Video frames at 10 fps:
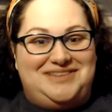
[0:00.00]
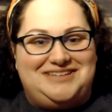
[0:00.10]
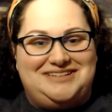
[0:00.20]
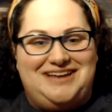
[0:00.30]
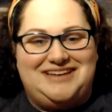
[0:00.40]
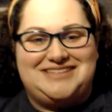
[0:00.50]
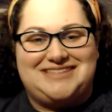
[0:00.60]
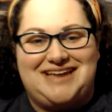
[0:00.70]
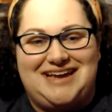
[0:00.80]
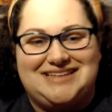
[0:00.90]
with the deleted
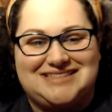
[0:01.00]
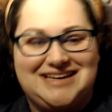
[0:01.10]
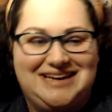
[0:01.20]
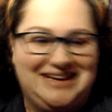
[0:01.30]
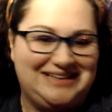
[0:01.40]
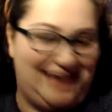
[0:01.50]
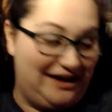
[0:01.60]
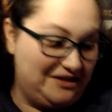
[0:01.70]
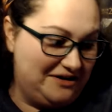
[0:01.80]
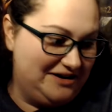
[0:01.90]
scenes,
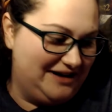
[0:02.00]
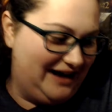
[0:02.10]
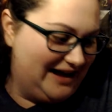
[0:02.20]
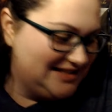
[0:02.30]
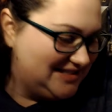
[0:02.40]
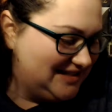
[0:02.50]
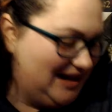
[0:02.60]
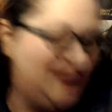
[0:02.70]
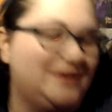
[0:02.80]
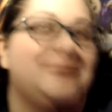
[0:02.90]
gathering dust,
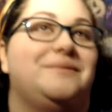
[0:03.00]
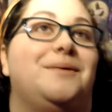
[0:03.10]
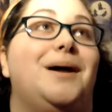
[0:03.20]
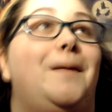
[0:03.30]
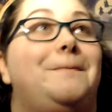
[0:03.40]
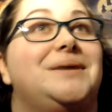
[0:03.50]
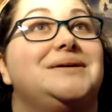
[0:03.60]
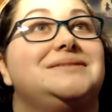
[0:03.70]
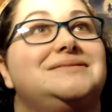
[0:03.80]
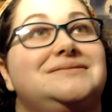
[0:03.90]
going, welp,
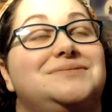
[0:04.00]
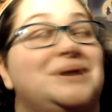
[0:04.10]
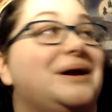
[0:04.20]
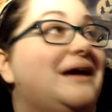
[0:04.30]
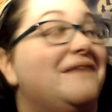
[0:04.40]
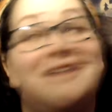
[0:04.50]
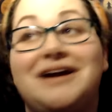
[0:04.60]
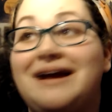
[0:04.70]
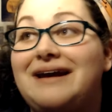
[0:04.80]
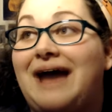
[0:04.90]
we're never
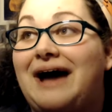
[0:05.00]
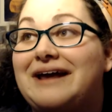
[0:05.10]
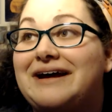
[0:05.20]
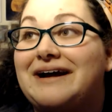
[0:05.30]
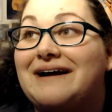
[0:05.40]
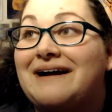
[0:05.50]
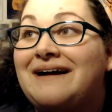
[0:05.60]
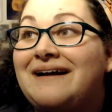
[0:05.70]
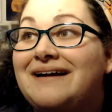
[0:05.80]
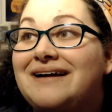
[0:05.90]
getting out of here.
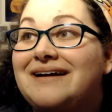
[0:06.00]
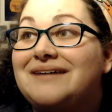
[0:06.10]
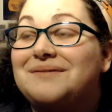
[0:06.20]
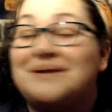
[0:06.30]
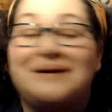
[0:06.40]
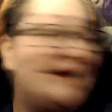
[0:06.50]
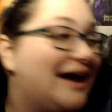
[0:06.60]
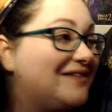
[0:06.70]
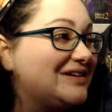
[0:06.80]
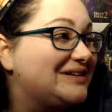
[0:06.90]
We're
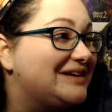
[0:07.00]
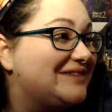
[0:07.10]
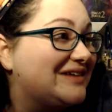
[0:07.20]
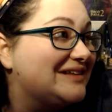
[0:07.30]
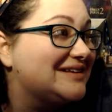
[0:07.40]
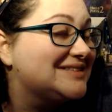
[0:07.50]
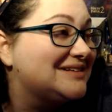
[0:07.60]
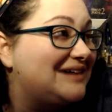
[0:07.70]
never leaving this